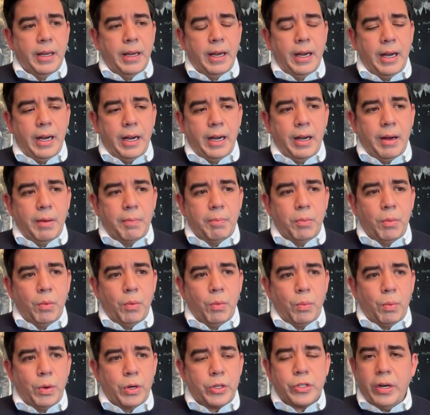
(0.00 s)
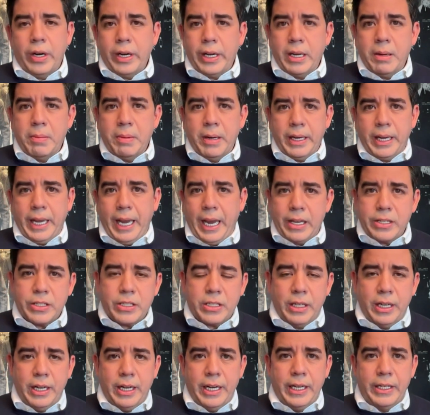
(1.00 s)
um, we're talking about
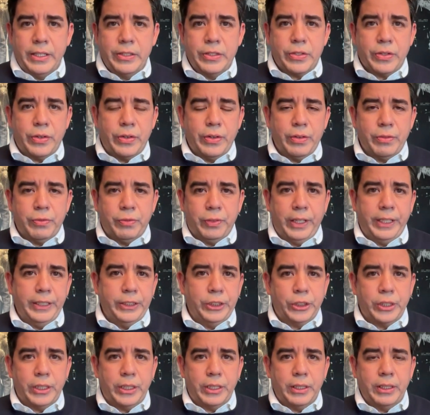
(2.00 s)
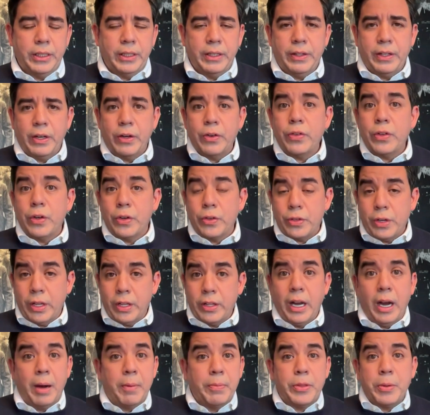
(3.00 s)
gas lines or inflation. There, there's
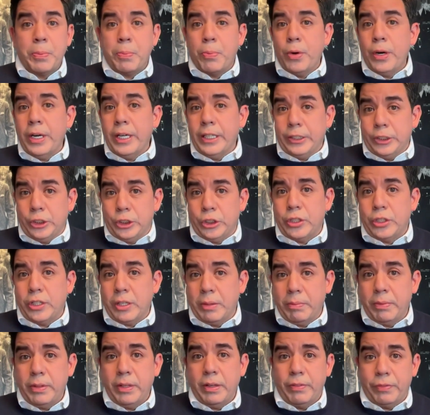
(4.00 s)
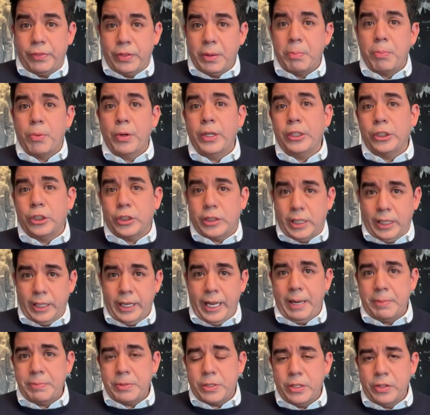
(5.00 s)
of the bridge. The, if the bridge
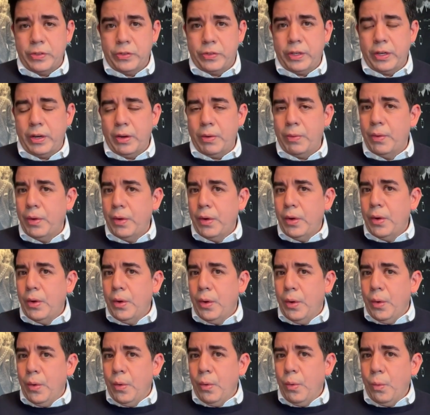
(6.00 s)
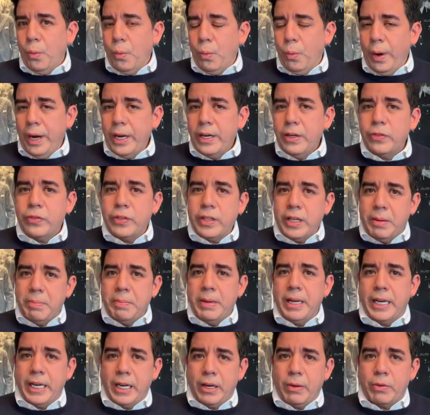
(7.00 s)
collapses, you know, what is the
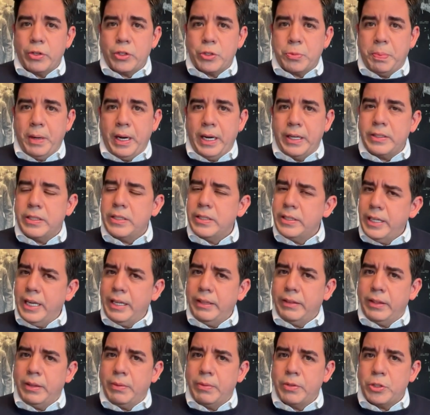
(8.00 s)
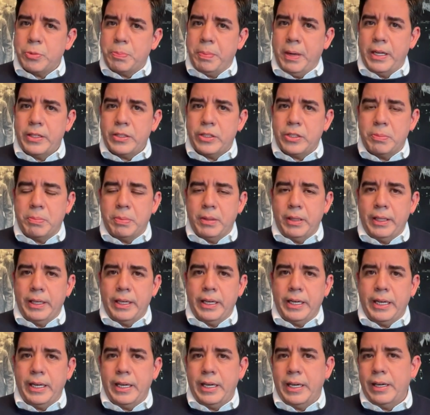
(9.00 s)
immediate response? Is that the
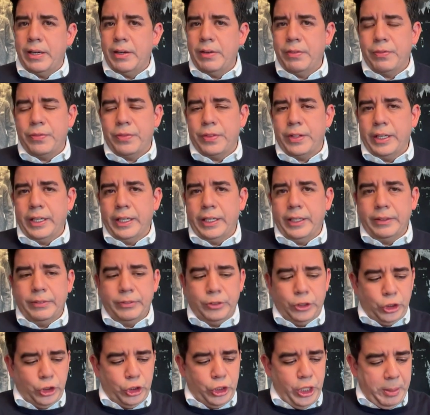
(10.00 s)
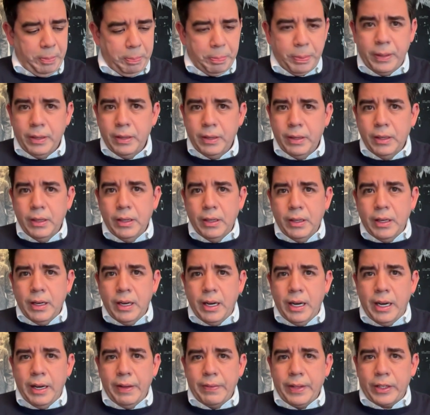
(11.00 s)
responsibility of the ship
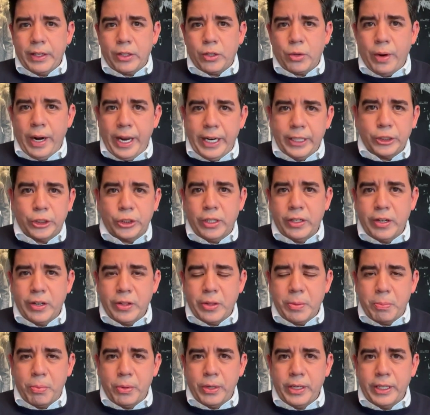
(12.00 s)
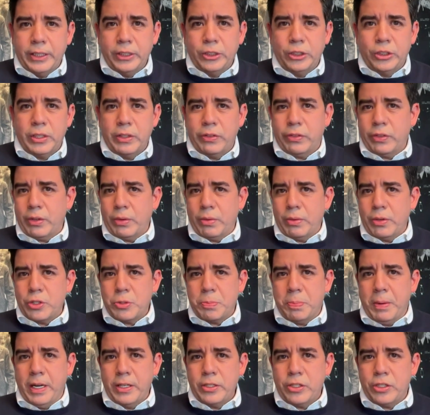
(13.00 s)
uh, that crashed into the bridge? Is it a
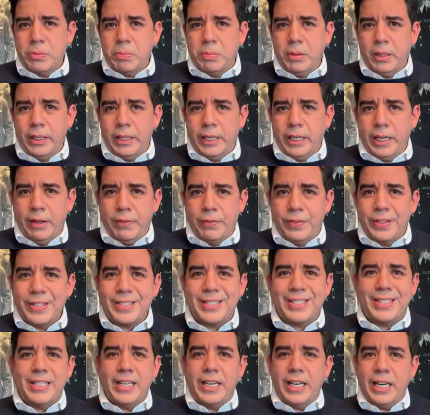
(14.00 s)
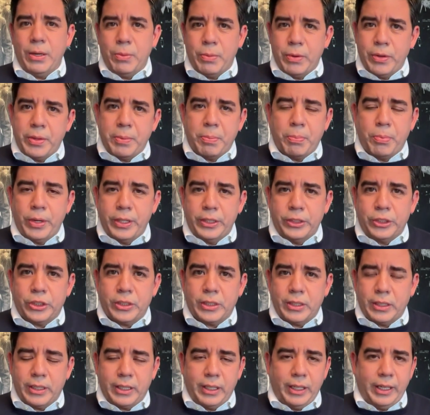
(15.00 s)
responsibility of the city where the
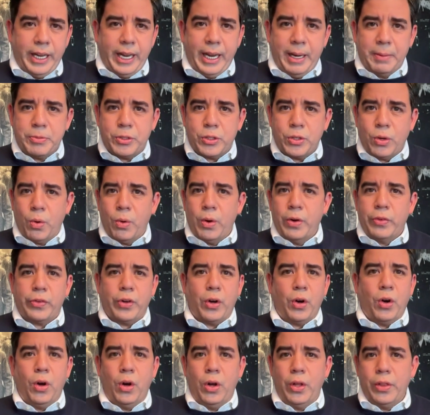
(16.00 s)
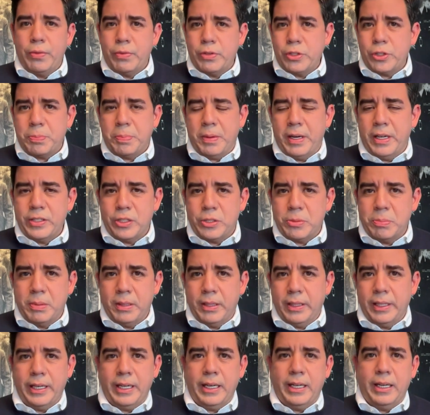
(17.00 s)
bridge collapsed, or is it all the
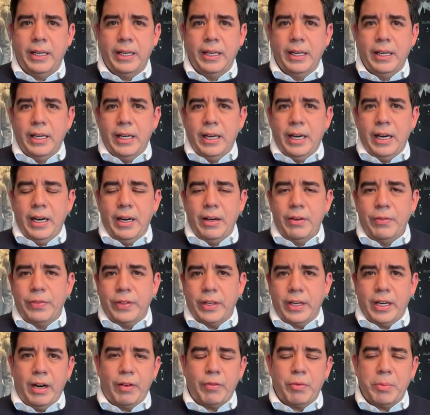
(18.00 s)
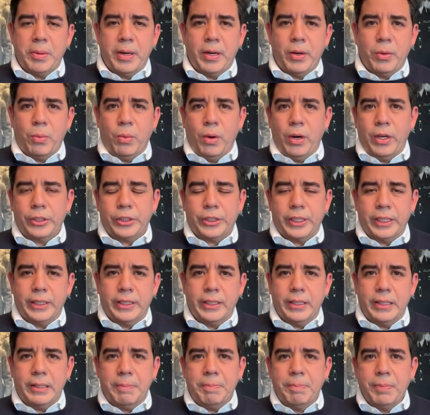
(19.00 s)
responsibility of the government in
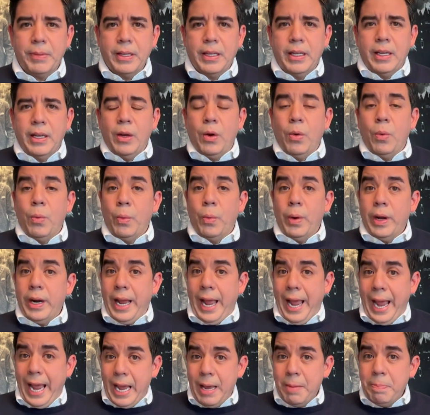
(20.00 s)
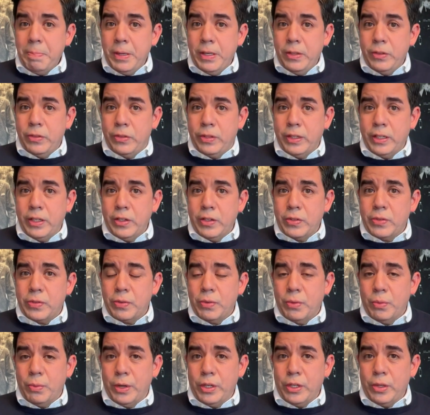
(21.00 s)
Washington? What happens
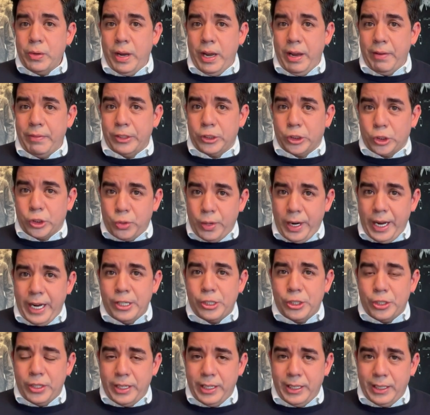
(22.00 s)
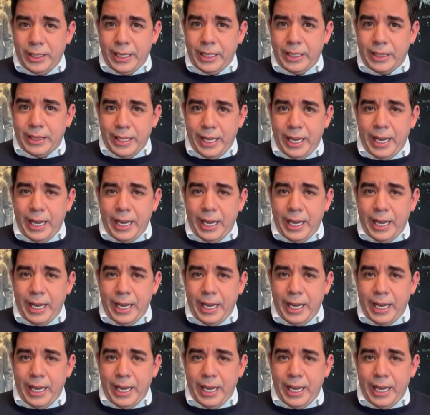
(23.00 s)
is when you have a tragedy like